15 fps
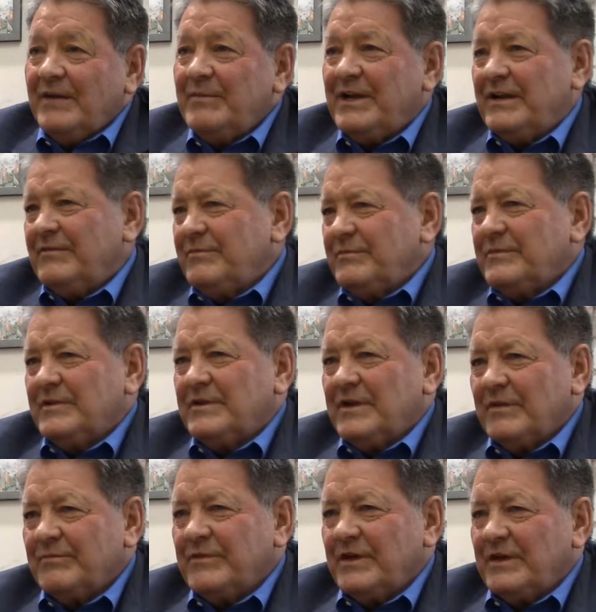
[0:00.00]
I mean, I've
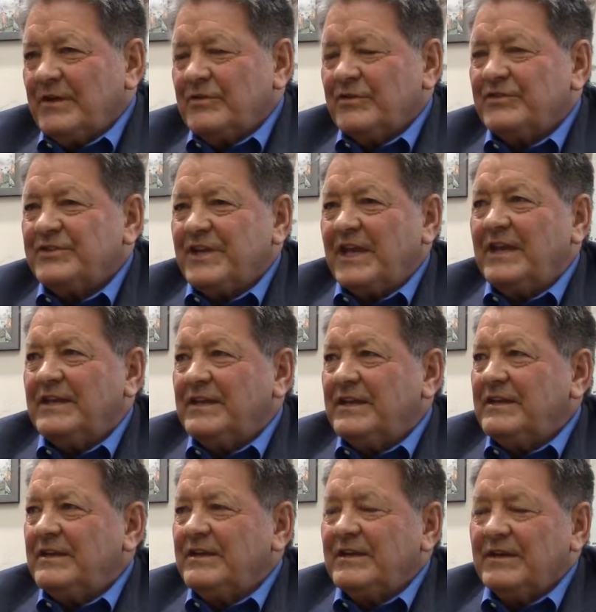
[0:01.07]
come to understand it,